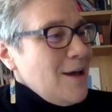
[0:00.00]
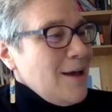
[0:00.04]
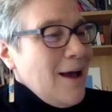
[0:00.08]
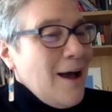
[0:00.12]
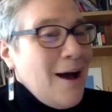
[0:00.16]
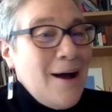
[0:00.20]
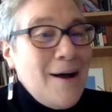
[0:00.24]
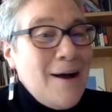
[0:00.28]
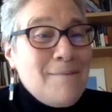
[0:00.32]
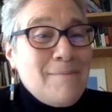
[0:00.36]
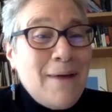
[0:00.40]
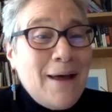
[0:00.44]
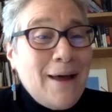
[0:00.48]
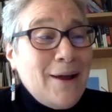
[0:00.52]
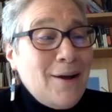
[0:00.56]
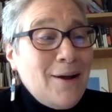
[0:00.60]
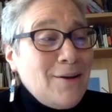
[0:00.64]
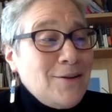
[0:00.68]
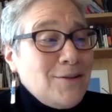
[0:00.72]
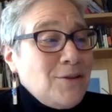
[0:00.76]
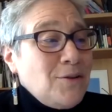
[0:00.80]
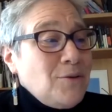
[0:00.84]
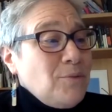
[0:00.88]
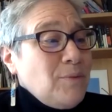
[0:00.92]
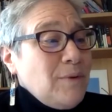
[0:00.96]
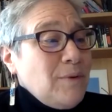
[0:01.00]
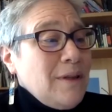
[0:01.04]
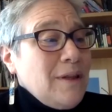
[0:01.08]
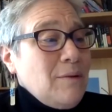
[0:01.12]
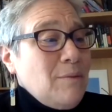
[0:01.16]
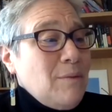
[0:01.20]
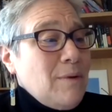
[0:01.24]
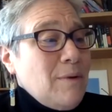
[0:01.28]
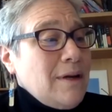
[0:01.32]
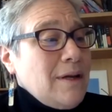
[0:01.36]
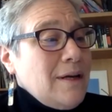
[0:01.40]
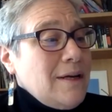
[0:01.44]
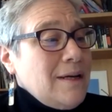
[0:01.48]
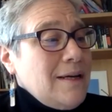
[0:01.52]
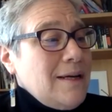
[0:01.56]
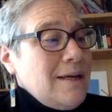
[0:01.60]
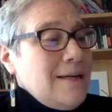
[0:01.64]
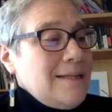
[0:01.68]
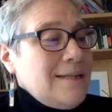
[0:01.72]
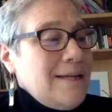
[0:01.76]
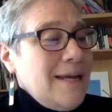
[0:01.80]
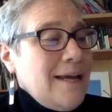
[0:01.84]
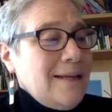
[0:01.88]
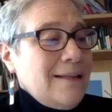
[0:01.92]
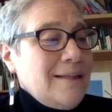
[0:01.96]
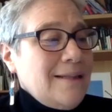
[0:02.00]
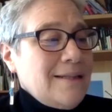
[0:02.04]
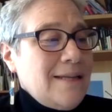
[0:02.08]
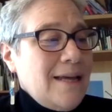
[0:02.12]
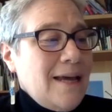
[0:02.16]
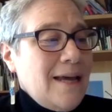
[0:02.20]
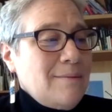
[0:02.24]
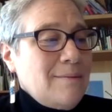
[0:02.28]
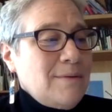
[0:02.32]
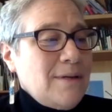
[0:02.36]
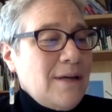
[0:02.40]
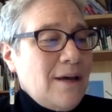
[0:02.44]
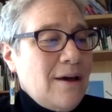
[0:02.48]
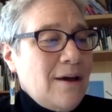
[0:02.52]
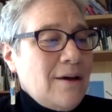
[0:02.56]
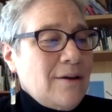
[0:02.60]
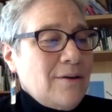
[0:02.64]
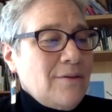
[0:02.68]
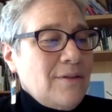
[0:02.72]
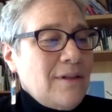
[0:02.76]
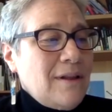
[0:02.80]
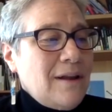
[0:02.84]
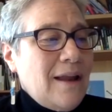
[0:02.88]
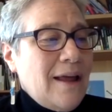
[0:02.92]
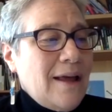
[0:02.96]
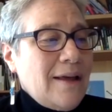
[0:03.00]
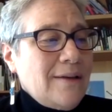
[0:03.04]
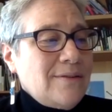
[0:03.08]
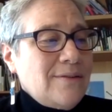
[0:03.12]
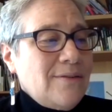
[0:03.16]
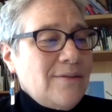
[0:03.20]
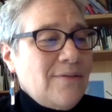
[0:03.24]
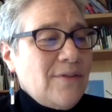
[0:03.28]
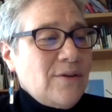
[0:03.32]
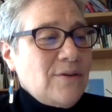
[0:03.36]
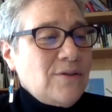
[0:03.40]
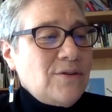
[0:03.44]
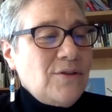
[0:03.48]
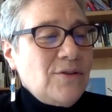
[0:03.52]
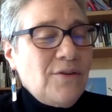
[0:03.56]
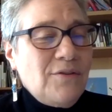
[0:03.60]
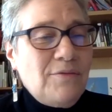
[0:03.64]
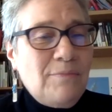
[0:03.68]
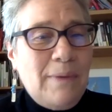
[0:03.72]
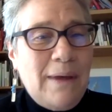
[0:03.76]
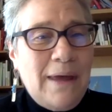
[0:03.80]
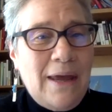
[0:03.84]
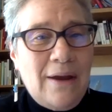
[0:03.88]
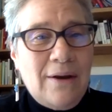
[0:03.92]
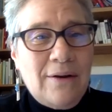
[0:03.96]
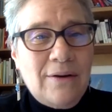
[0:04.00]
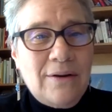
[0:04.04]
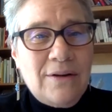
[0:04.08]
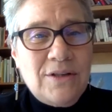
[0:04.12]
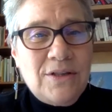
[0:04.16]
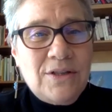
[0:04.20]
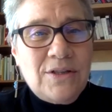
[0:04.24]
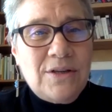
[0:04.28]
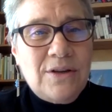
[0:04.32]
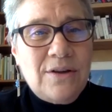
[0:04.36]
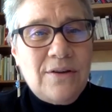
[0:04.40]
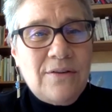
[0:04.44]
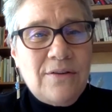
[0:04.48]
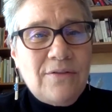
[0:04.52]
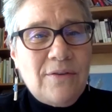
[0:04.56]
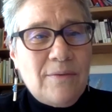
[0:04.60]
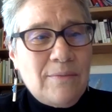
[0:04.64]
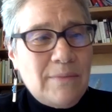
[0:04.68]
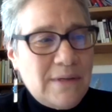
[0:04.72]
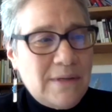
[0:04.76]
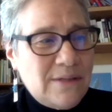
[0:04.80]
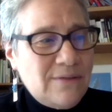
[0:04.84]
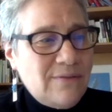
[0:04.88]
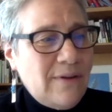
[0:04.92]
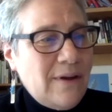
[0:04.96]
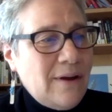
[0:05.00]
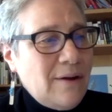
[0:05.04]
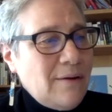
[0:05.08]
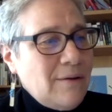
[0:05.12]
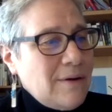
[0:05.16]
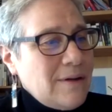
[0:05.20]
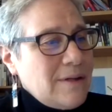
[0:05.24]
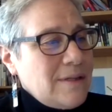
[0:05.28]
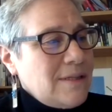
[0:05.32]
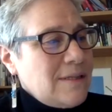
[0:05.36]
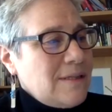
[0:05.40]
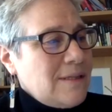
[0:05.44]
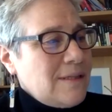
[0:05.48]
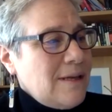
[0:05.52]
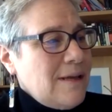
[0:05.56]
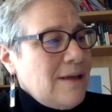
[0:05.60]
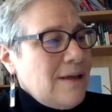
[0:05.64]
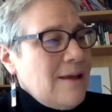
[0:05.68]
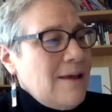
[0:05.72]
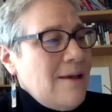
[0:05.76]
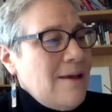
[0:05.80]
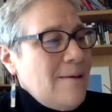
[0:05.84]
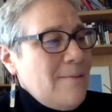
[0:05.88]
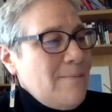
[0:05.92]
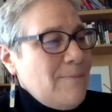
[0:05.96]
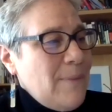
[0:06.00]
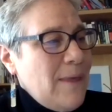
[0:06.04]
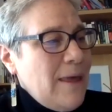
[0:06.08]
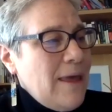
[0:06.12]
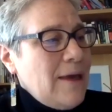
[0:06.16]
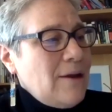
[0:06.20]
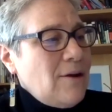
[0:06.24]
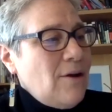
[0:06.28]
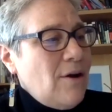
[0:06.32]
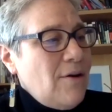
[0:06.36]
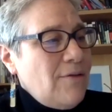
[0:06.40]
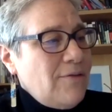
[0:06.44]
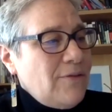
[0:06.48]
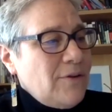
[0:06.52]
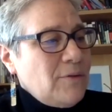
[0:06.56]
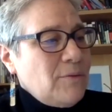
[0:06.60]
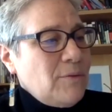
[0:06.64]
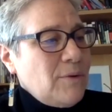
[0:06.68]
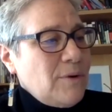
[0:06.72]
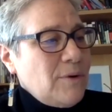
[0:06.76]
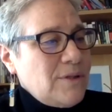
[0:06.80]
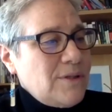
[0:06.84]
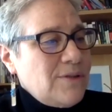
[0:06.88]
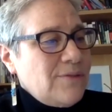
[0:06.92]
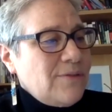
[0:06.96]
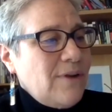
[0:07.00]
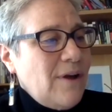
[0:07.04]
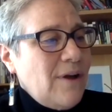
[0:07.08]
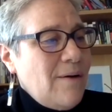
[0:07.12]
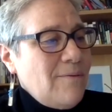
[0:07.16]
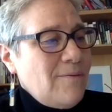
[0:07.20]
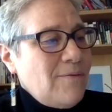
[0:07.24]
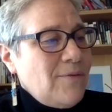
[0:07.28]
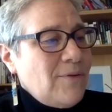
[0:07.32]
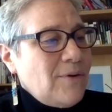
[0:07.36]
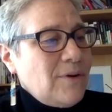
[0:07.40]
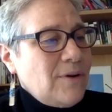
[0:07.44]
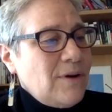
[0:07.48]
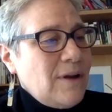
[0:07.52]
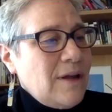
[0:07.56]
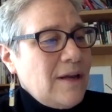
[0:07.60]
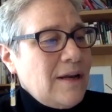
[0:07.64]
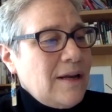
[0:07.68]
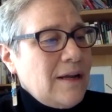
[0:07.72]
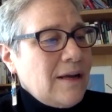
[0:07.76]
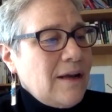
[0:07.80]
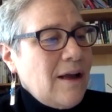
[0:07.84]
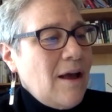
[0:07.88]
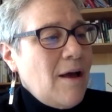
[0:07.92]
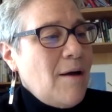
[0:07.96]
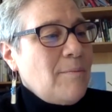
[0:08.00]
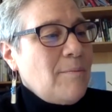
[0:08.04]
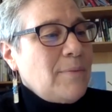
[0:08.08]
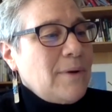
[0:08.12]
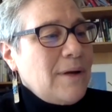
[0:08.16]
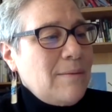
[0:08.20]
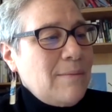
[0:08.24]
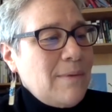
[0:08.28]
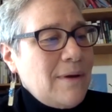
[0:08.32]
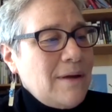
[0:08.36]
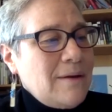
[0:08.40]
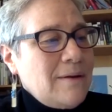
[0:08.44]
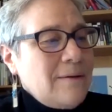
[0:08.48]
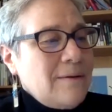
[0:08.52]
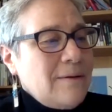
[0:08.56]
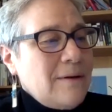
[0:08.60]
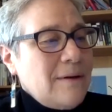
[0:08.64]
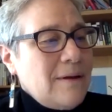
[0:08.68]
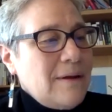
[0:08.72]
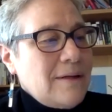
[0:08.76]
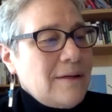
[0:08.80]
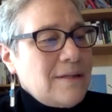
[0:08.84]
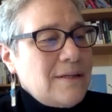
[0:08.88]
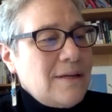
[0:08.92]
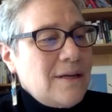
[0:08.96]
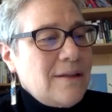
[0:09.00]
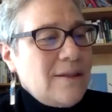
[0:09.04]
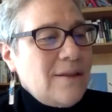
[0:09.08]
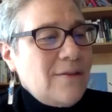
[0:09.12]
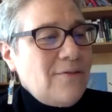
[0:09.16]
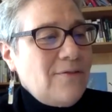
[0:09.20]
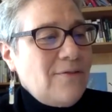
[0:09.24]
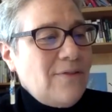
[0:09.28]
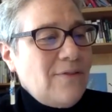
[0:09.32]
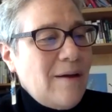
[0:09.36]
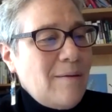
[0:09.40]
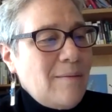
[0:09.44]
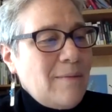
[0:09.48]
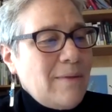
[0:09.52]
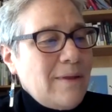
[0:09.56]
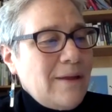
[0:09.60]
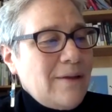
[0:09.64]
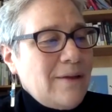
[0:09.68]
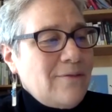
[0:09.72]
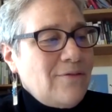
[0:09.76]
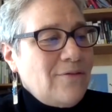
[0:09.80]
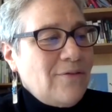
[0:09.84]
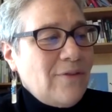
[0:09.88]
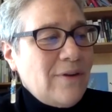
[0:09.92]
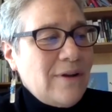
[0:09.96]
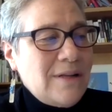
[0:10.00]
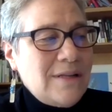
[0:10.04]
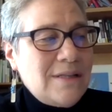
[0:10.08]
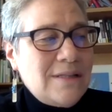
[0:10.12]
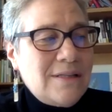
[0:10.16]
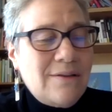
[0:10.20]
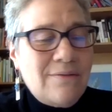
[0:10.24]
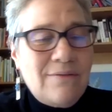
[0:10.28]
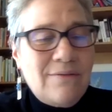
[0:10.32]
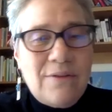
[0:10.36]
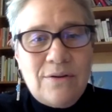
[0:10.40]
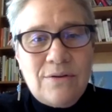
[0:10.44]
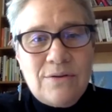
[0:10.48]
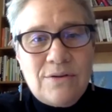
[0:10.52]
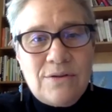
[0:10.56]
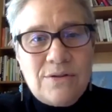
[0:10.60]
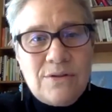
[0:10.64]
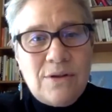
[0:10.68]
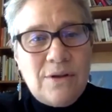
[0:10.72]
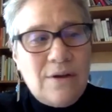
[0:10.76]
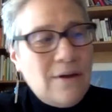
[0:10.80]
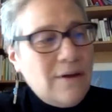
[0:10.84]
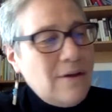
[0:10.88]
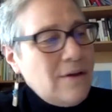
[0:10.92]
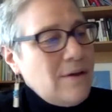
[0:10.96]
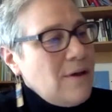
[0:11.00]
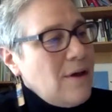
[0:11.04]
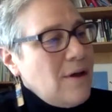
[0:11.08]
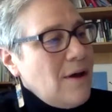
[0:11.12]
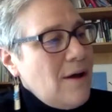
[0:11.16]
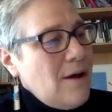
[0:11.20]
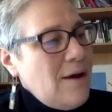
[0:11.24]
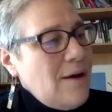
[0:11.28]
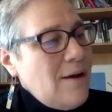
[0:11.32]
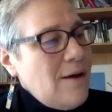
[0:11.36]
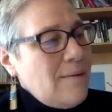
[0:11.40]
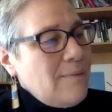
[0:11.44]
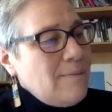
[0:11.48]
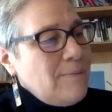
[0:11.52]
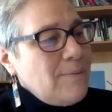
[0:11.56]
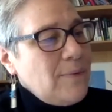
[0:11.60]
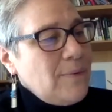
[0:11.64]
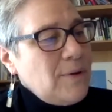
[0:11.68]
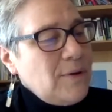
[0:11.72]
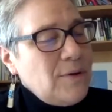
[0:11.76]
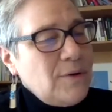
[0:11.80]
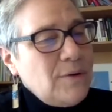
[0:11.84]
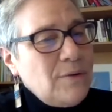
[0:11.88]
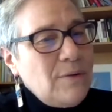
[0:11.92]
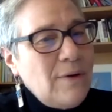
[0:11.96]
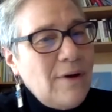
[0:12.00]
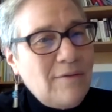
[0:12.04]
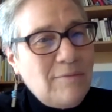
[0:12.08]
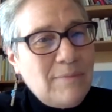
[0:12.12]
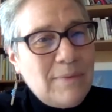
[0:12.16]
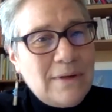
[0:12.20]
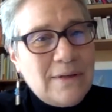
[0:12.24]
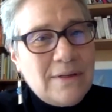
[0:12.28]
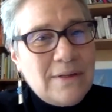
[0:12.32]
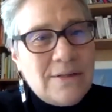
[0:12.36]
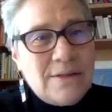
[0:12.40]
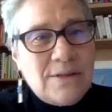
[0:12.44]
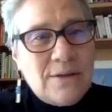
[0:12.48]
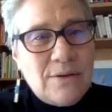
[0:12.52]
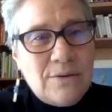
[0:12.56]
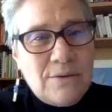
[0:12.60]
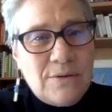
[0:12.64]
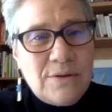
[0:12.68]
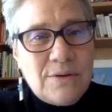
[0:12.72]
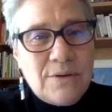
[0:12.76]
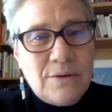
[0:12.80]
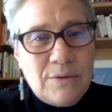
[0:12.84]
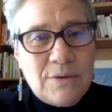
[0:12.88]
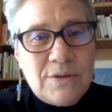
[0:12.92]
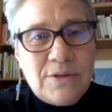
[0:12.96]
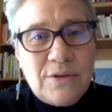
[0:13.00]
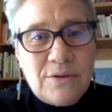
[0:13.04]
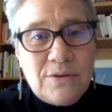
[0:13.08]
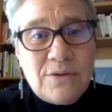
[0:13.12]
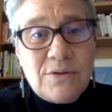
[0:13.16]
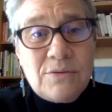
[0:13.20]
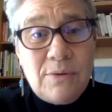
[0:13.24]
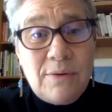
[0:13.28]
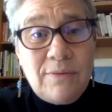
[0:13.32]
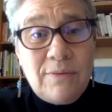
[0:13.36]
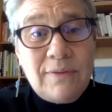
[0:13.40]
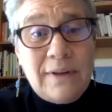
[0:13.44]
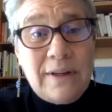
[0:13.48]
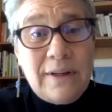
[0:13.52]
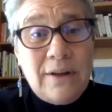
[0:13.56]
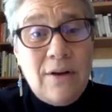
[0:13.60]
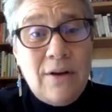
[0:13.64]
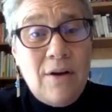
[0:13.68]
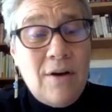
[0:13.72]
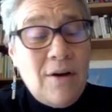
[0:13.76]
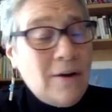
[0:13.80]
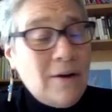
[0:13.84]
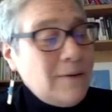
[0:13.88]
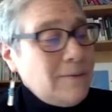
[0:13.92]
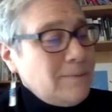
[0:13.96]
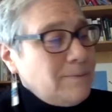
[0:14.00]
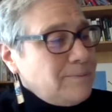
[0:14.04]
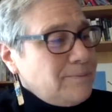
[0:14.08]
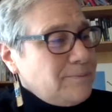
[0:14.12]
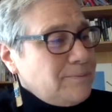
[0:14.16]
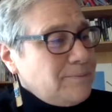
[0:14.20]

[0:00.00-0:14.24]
Um, I also really want to take the time to honor the lives of those who have perished from this virus and offer words of comfort and accompaniment to the family and friends of those um, who have been so who are so swiftly gone.